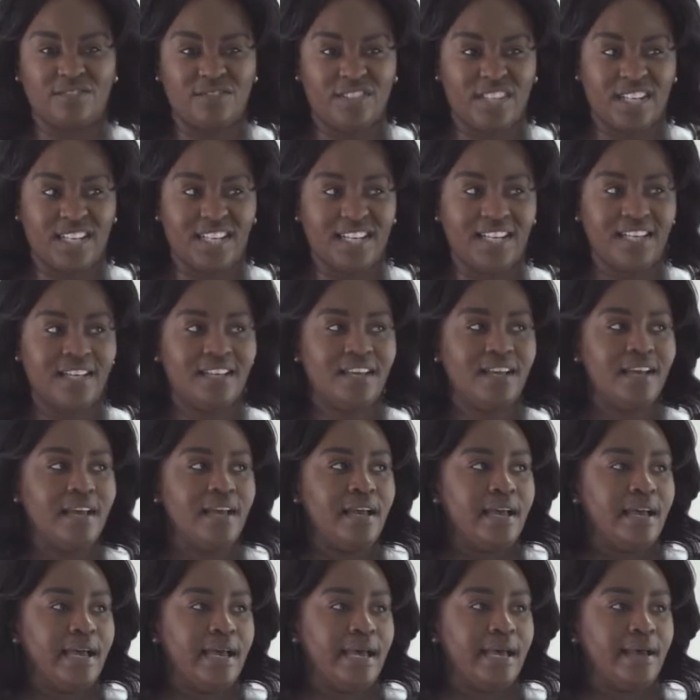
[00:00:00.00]
really,
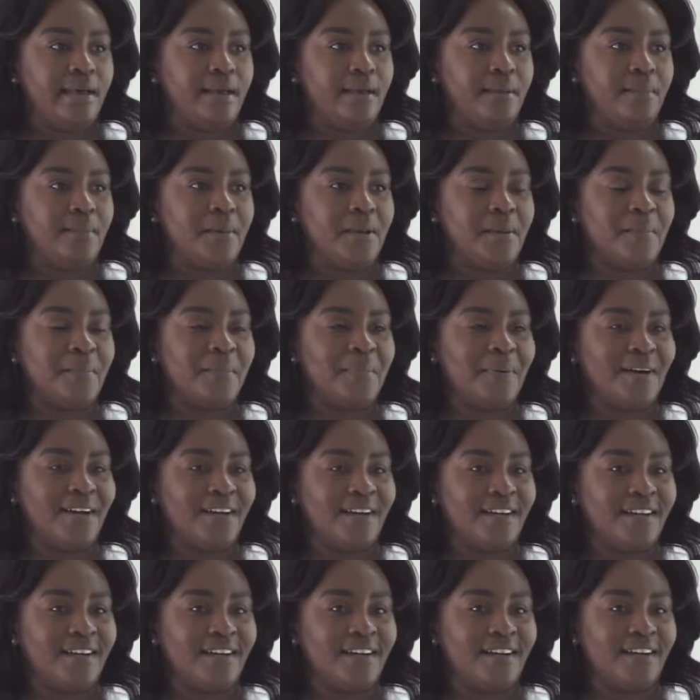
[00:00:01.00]

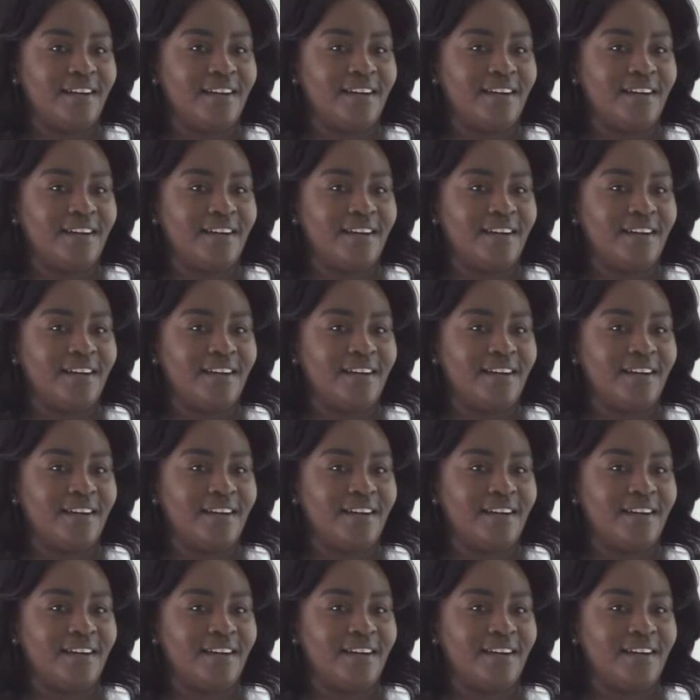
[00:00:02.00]
but